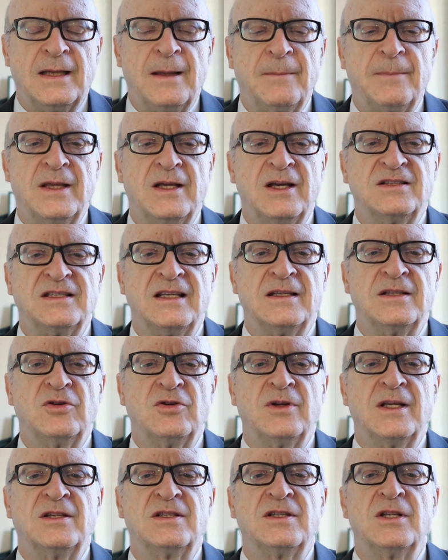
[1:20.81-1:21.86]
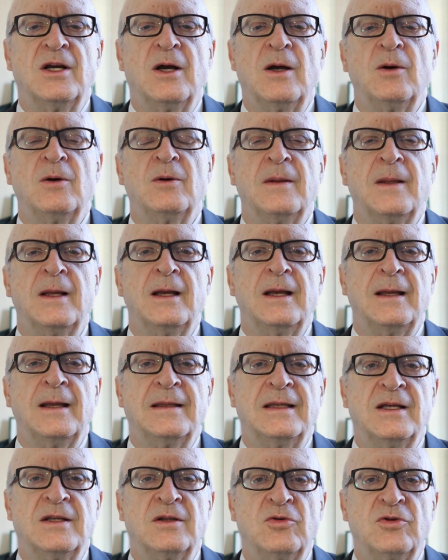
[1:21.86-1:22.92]
because in doing so,
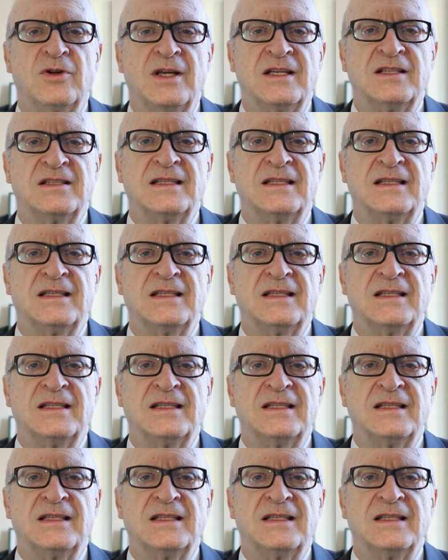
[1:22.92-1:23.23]
the grease